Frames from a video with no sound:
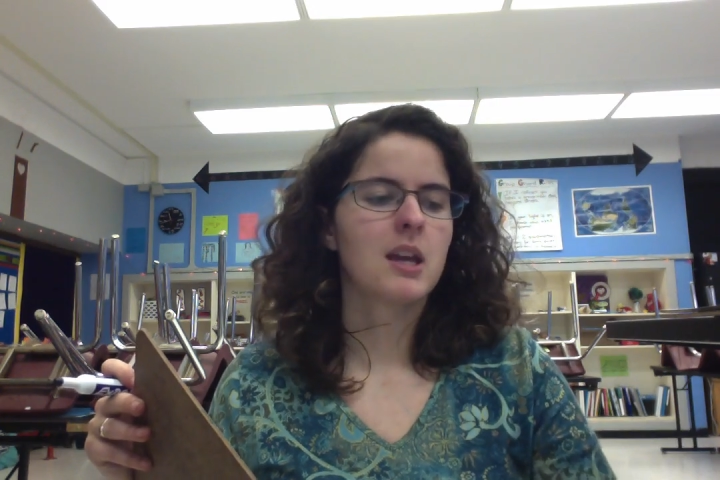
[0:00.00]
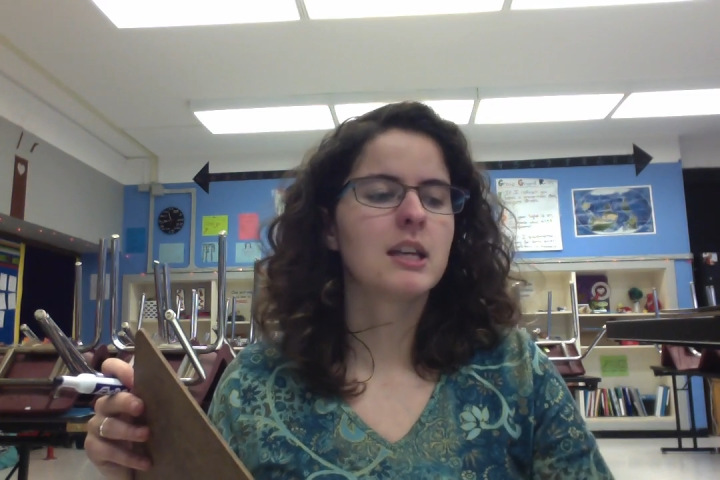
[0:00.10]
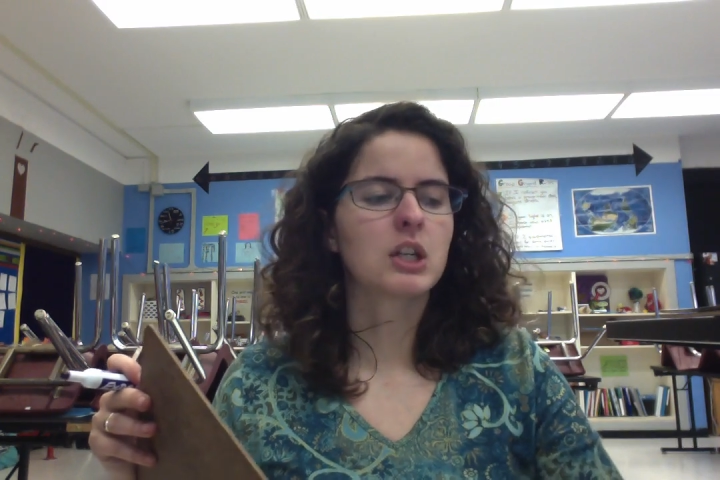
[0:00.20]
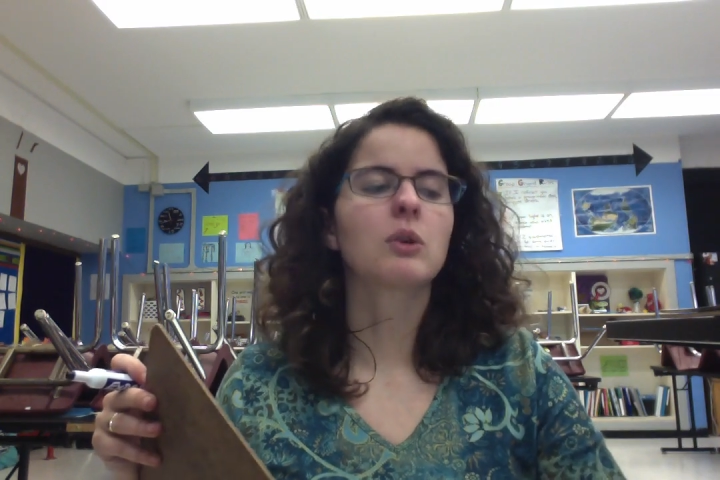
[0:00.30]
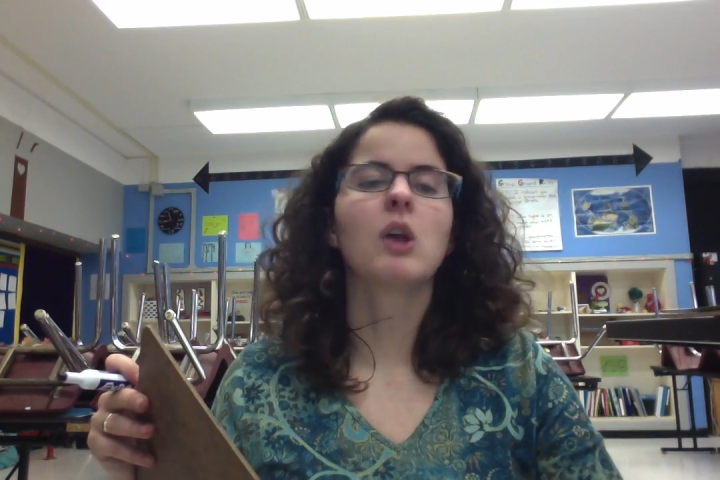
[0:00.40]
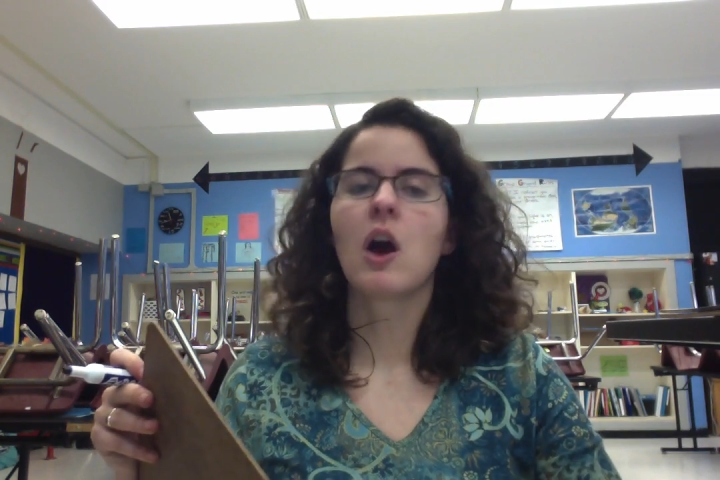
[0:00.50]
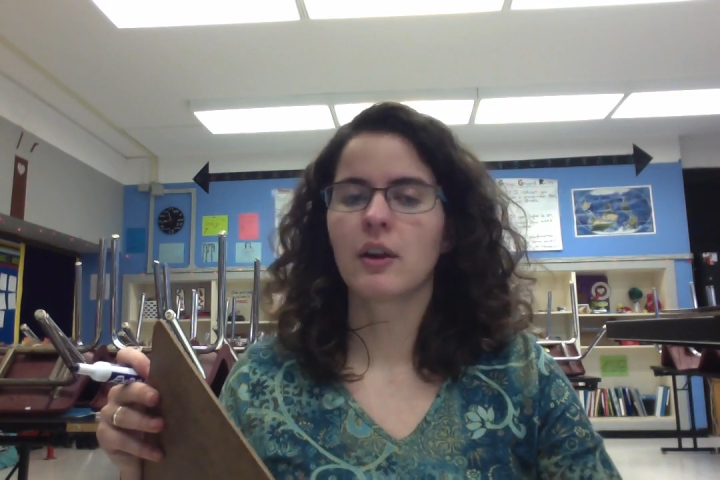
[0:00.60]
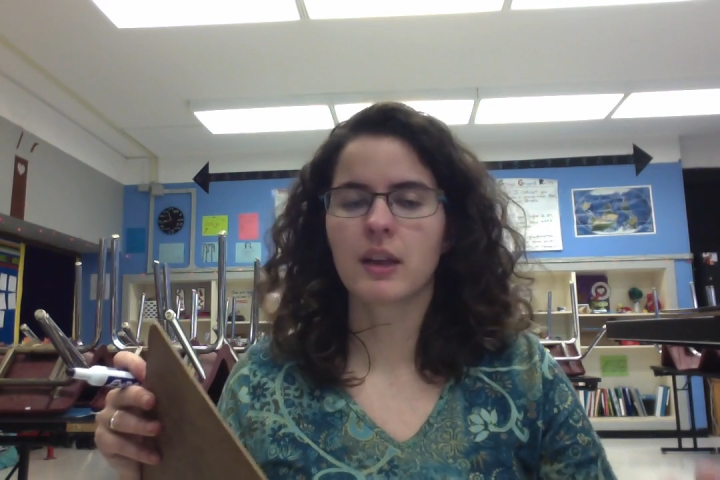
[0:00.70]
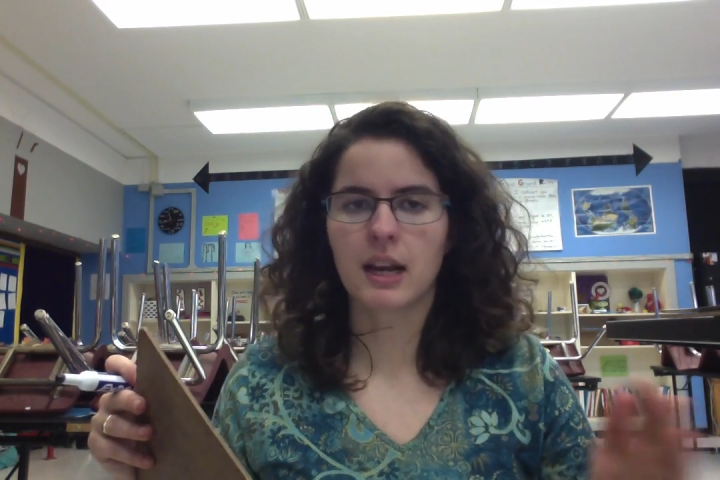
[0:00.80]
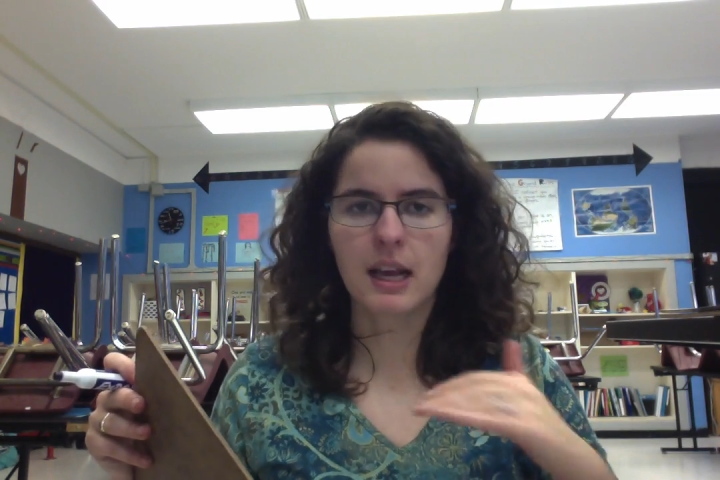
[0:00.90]
it took
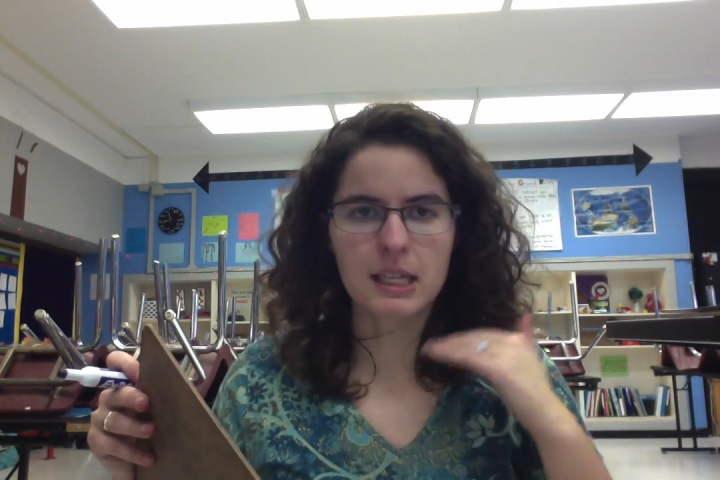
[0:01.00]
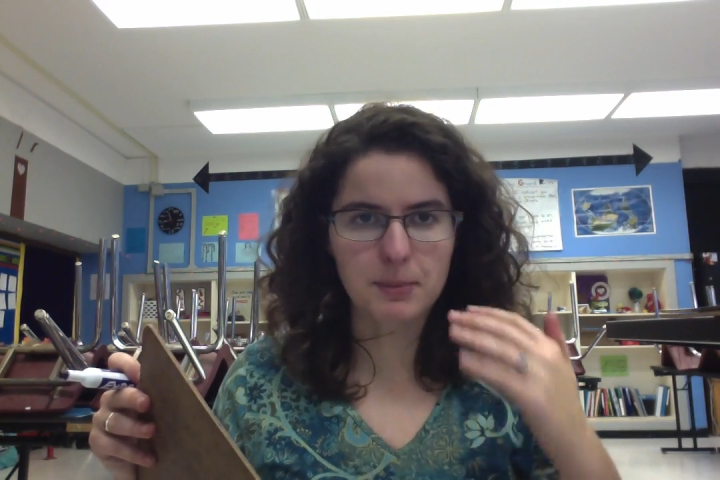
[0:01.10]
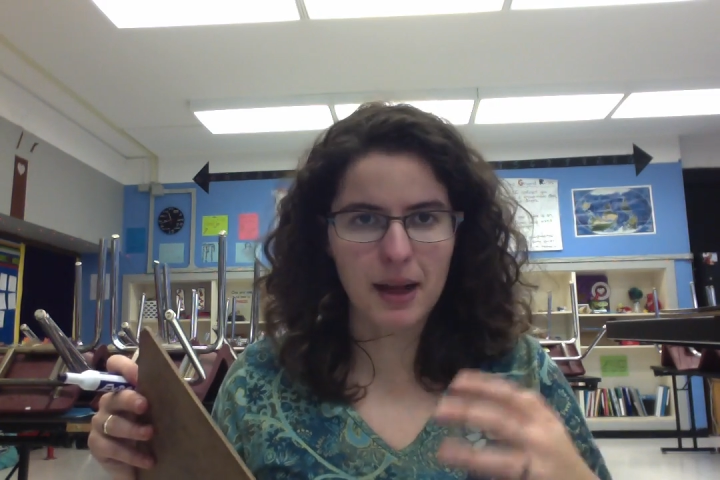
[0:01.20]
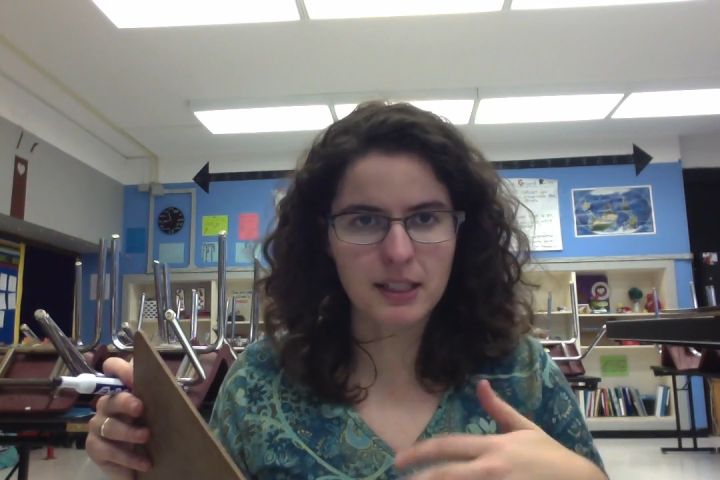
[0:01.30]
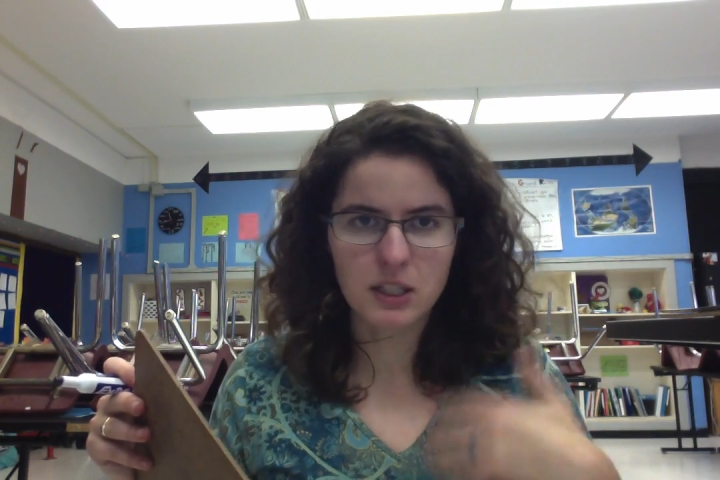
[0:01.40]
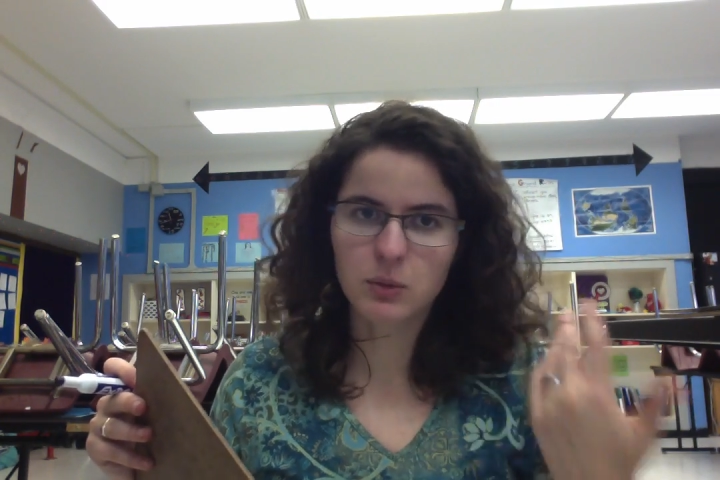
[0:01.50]
longer than I expected